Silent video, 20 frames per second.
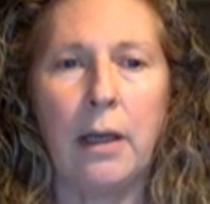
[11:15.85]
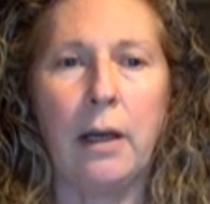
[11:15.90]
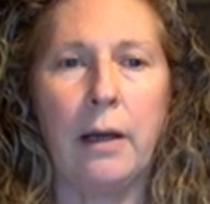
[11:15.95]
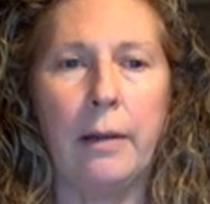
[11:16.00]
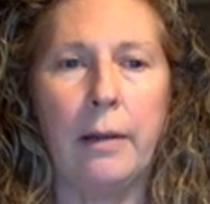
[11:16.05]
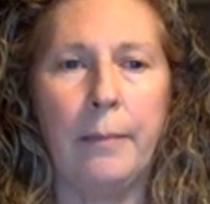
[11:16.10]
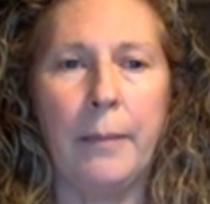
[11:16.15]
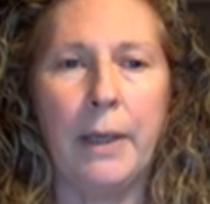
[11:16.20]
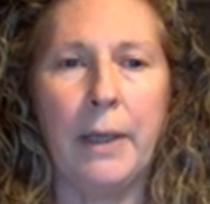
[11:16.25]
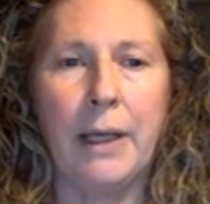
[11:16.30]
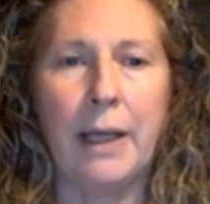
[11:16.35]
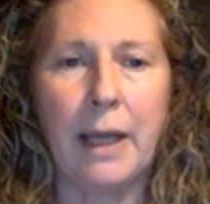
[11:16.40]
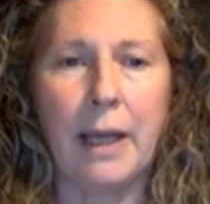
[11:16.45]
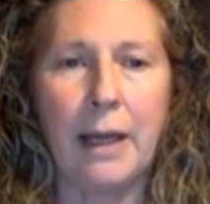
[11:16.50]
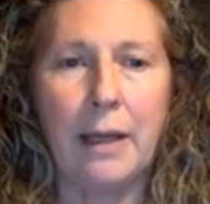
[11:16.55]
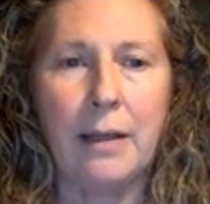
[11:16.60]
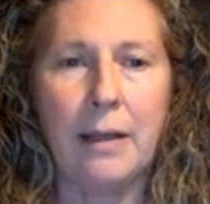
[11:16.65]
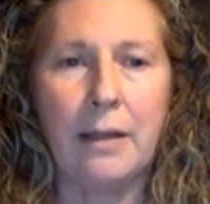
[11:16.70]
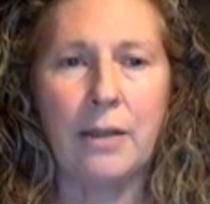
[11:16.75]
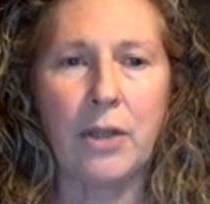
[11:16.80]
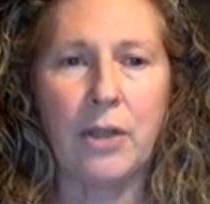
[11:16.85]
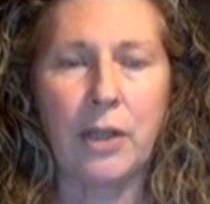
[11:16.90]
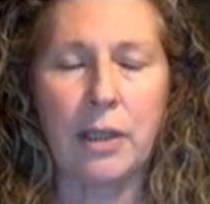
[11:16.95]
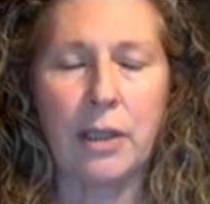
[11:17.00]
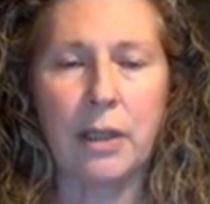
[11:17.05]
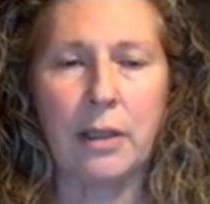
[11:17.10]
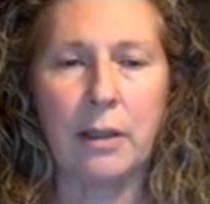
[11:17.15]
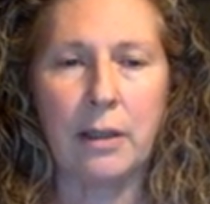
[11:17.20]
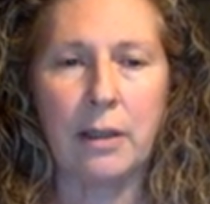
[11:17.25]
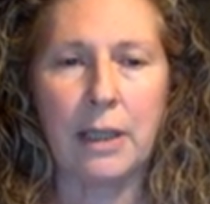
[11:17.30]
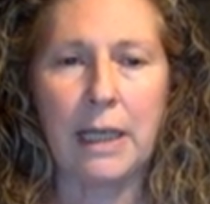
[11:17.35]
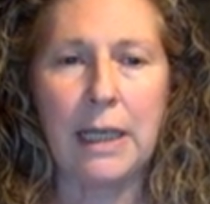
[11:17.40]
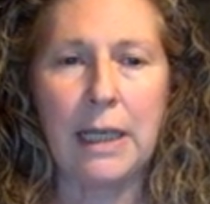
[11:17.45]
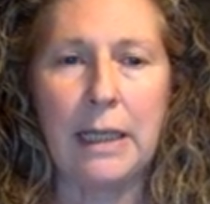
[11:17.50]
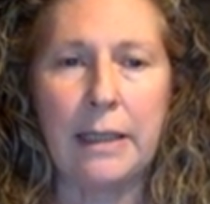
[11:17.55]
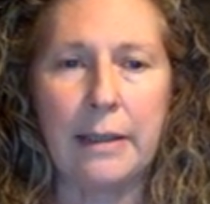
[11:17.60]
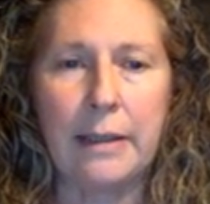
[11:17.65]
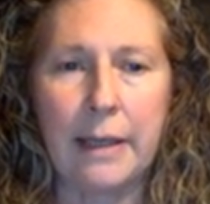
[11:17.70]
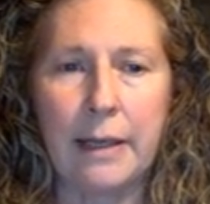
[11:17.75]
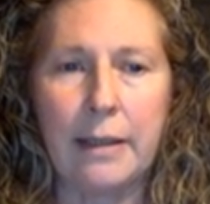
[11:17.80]
Again, it's just another
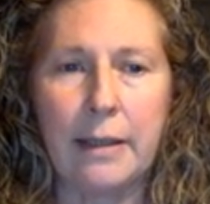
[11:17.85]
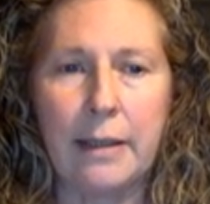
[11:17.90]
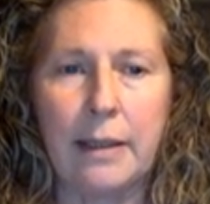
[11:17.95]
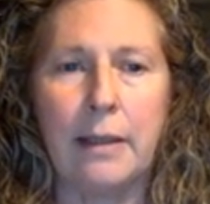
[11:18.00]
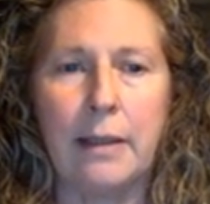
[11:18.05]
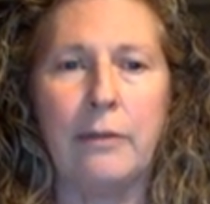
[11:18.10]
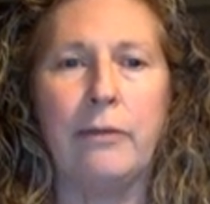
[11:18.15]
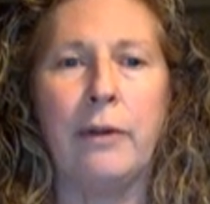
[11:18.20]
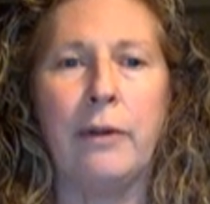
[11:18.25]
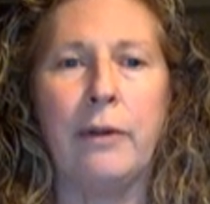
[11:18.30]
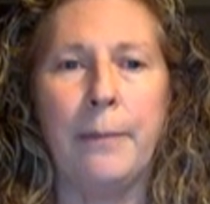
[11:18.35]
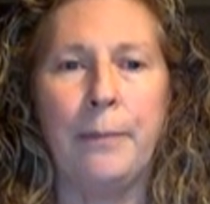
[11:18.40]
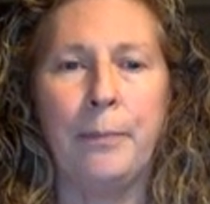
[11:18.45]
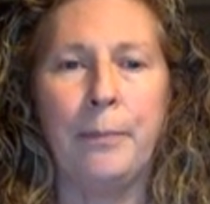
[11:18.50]
incentive.